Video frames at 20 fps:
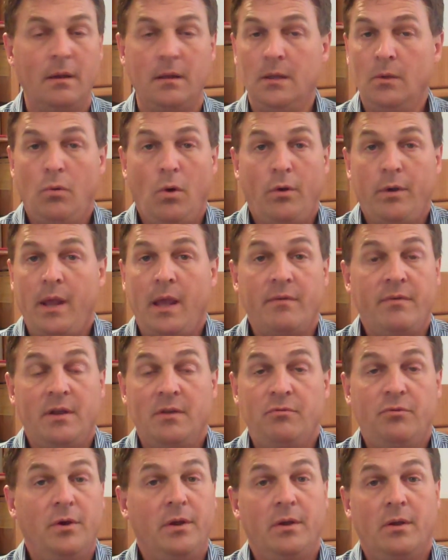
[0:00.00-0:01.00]
You won't have
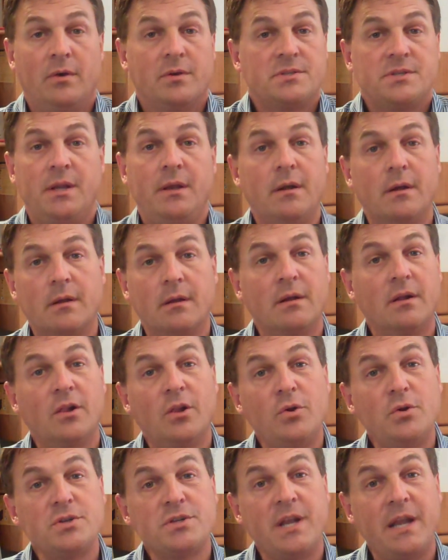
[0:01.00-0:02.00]
any footnotes in your
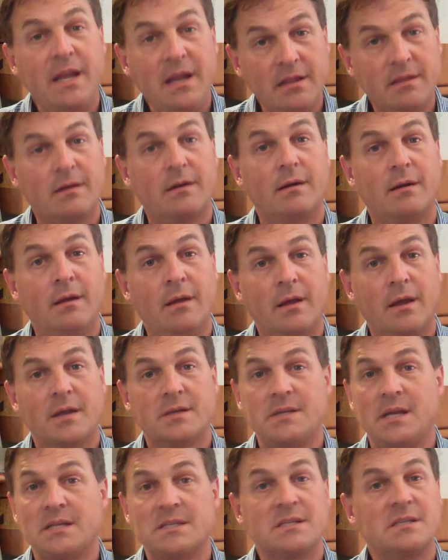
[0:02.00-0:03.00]
conclusion either
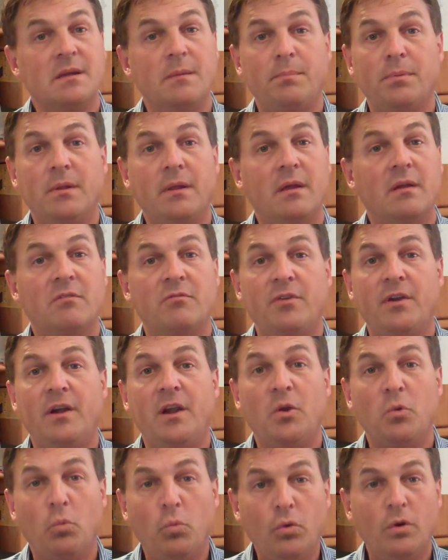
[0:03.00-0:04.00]
because that's simply a
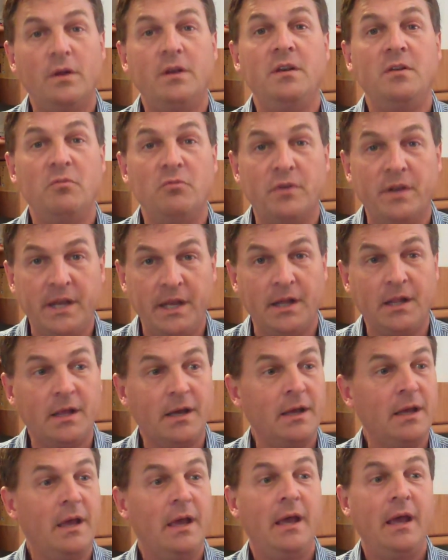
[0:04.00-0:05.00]
very wooden,
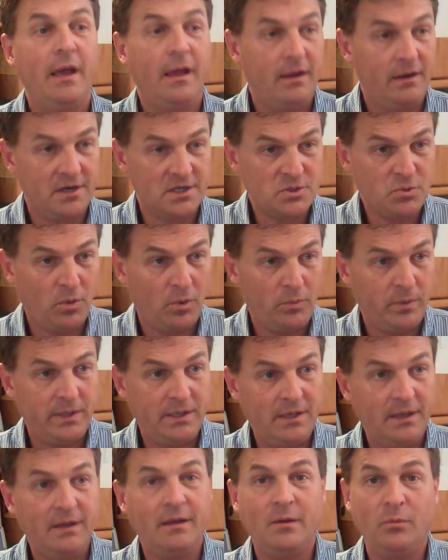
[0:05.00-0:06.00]
vanilla, here's what
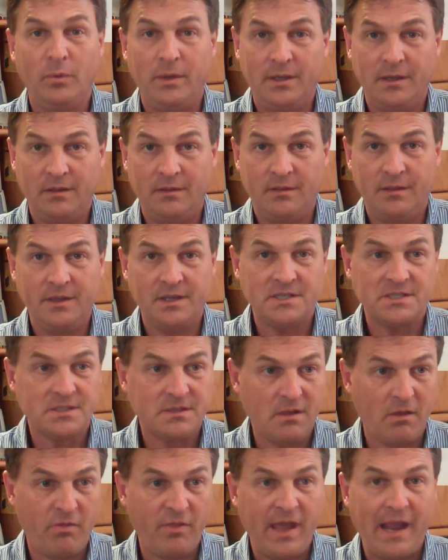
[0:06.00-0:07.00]
we did
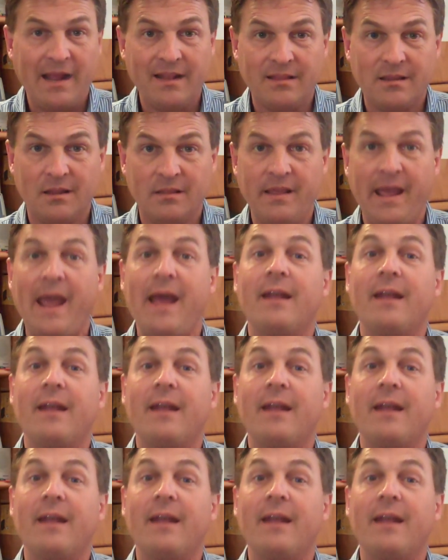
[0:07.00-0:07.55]
this, then that,